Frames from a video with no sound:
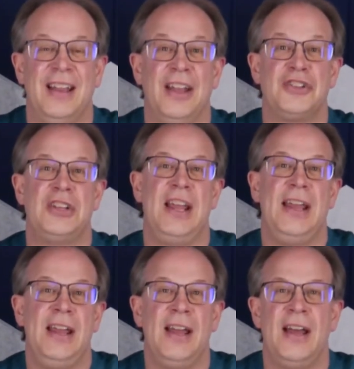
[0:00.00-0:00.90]
and
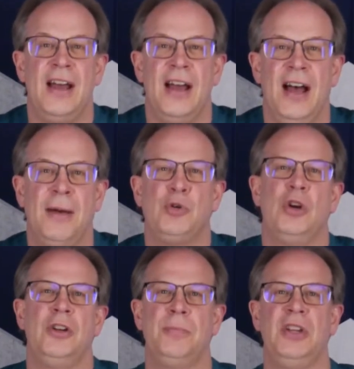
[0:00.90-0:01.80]
today I'm
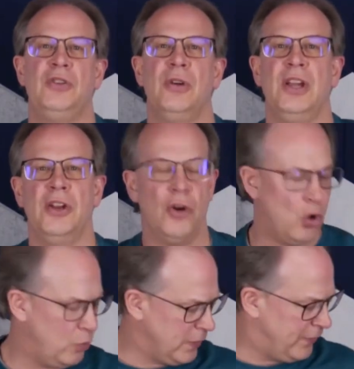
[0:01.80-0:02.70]
going to be doing an
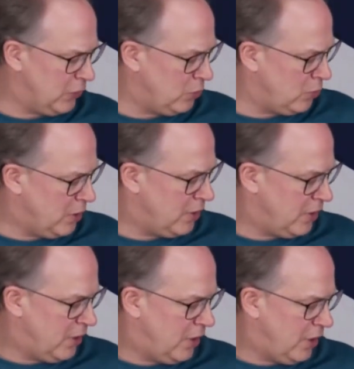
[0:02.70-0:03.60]
overview
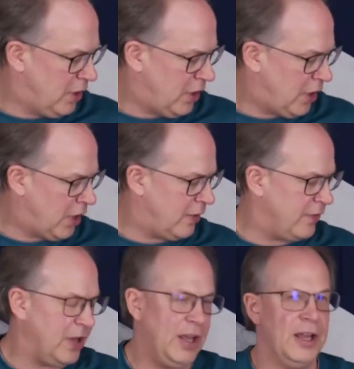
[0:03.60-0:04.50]

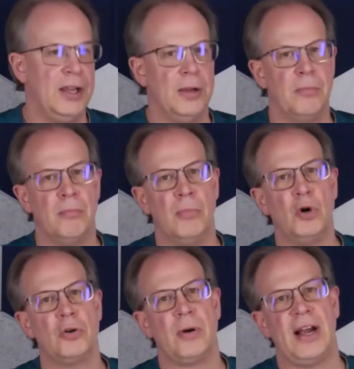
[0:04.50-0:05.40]
of a
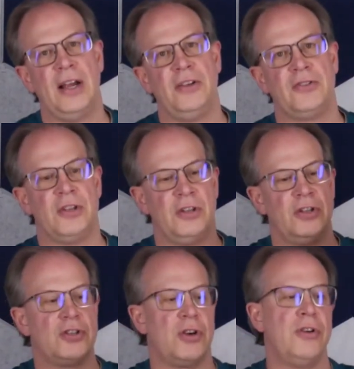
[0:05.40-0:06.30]
motorized
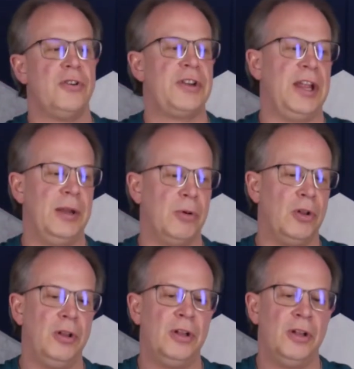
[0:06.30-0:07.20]

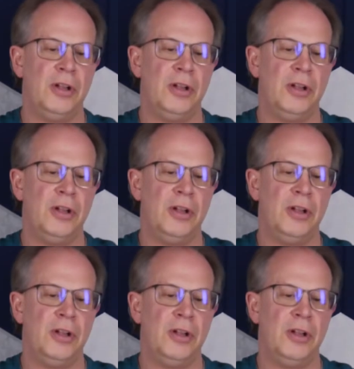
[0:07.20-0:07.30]
turntable